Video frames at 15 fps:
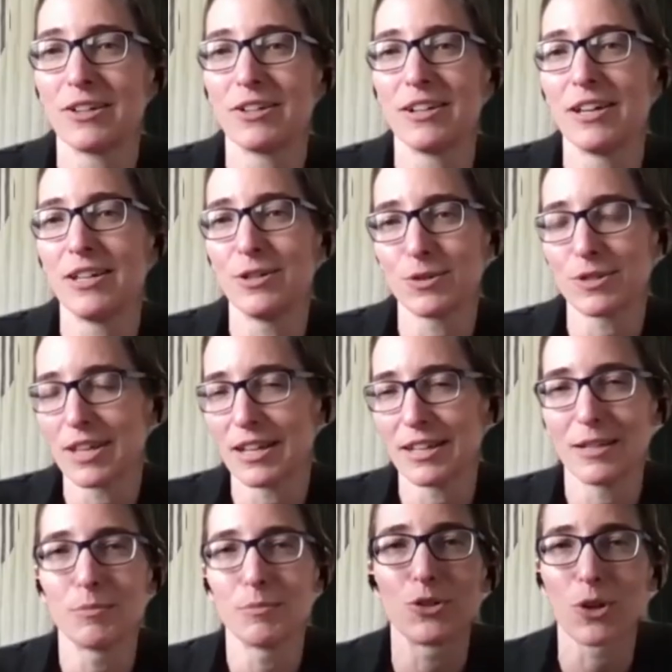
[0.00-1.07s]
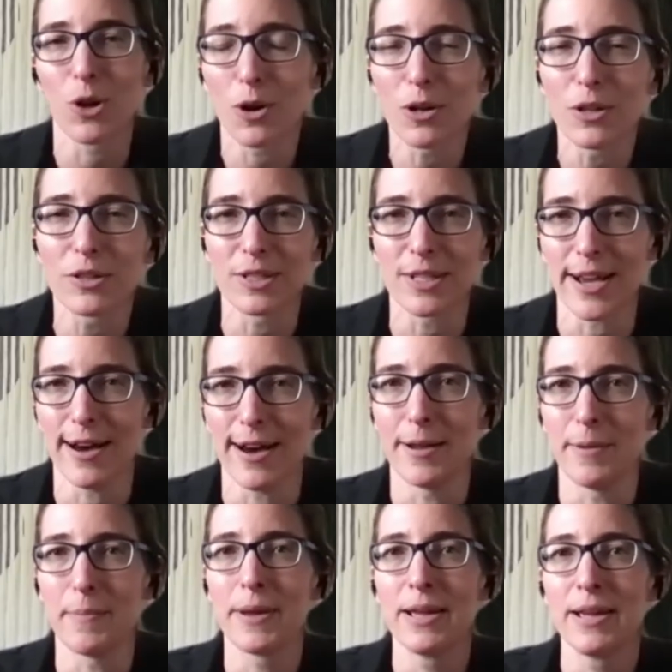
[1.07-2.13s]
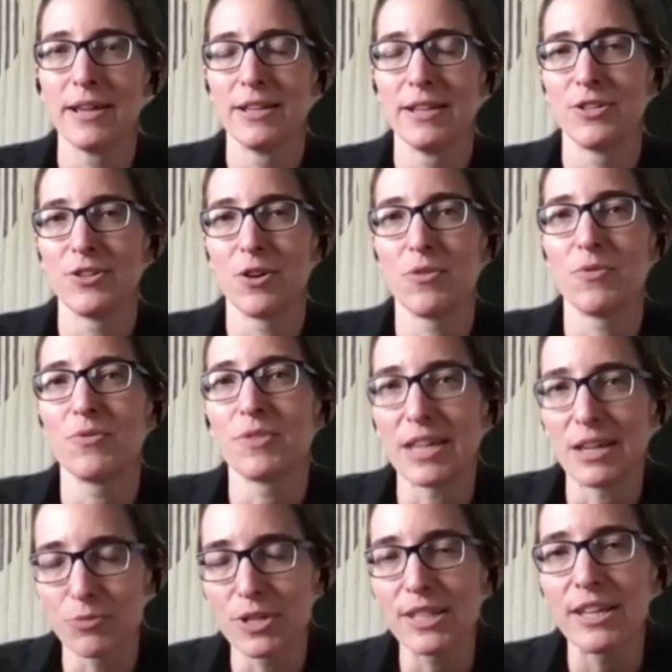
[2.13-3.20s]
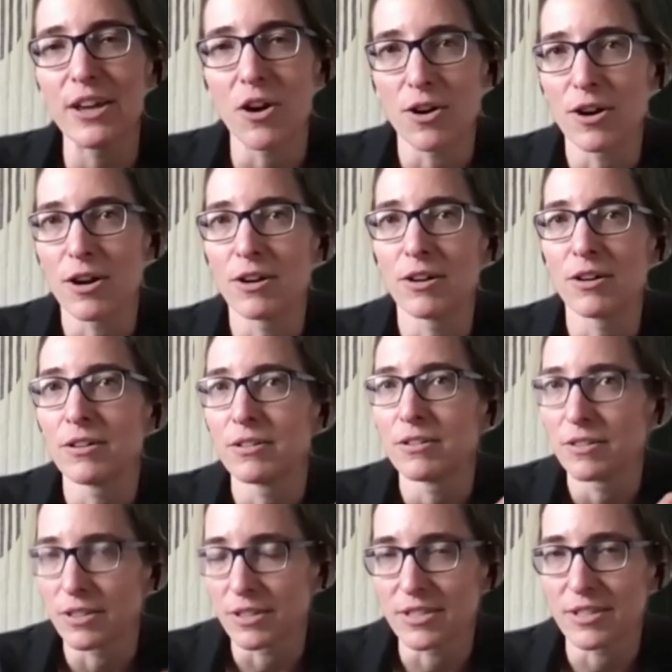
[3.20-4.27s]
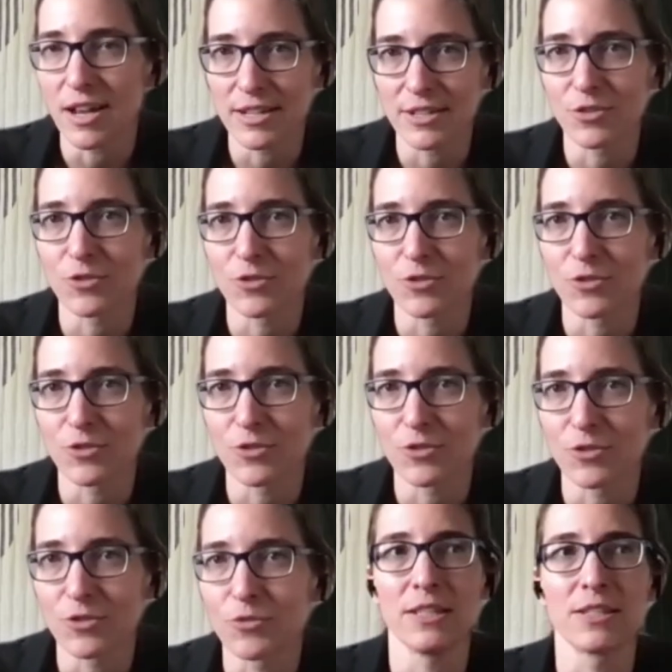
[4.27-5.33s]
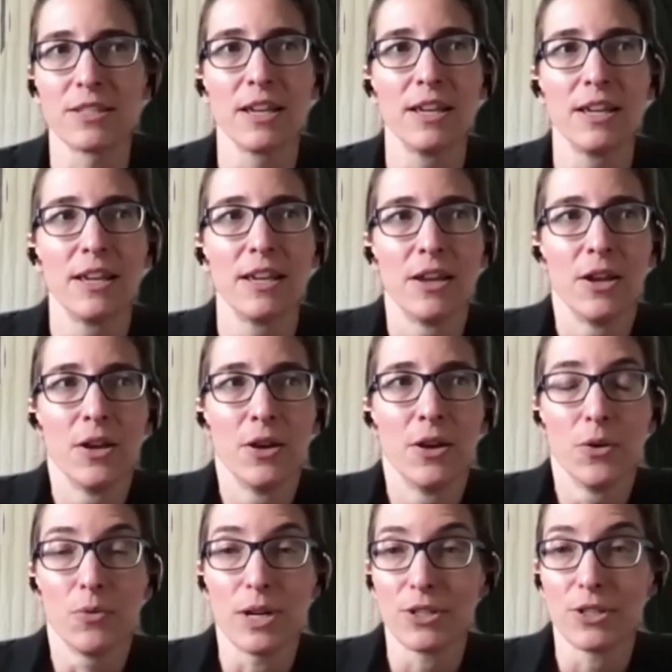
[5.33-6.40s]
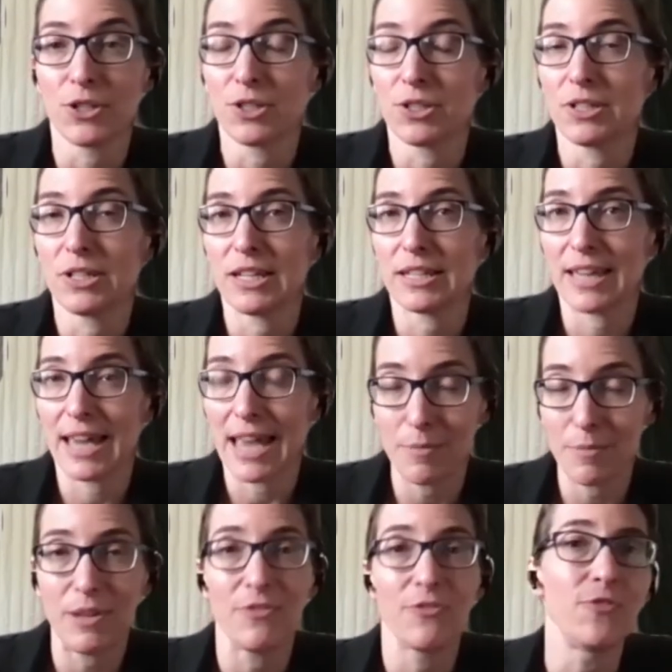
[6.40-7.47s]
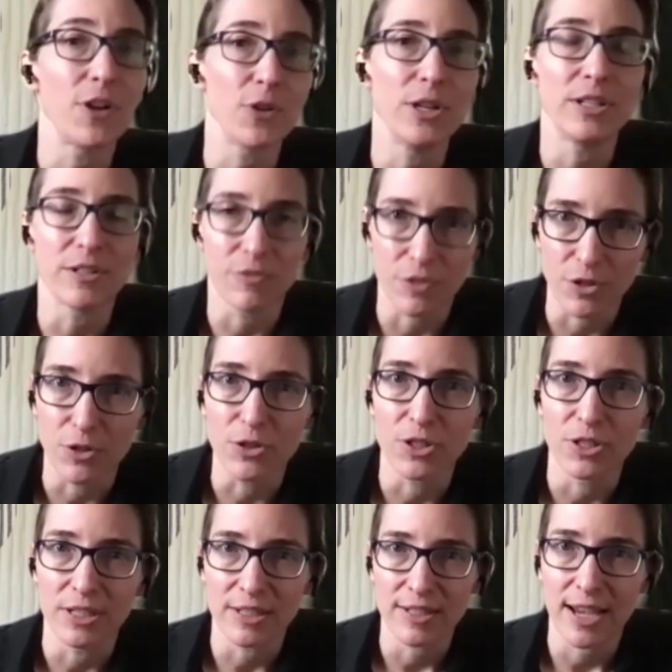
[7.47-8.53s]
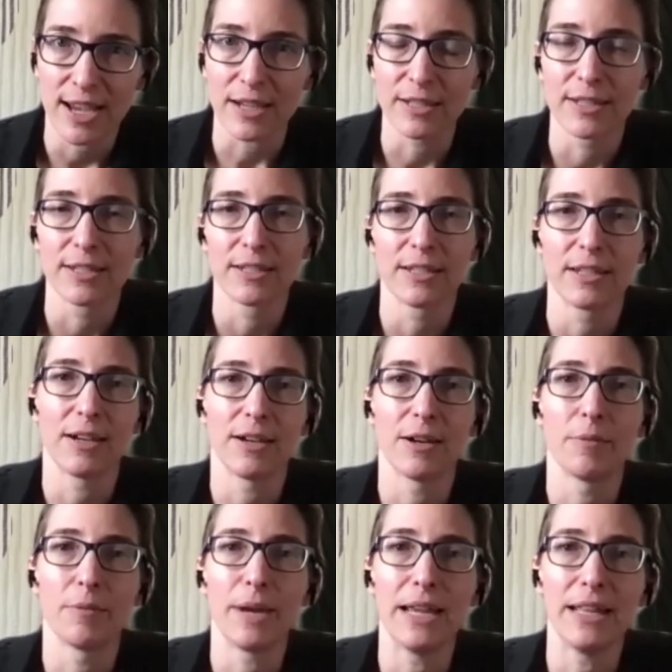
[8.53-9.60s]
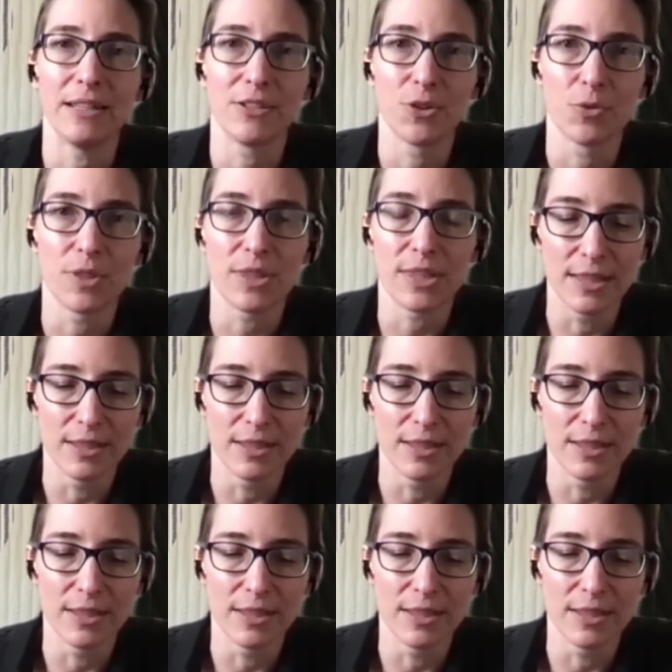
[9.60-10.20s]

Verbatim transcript: and i use that image all the time so they really are the size of poppy seeds which can be very difficult to detect um, and so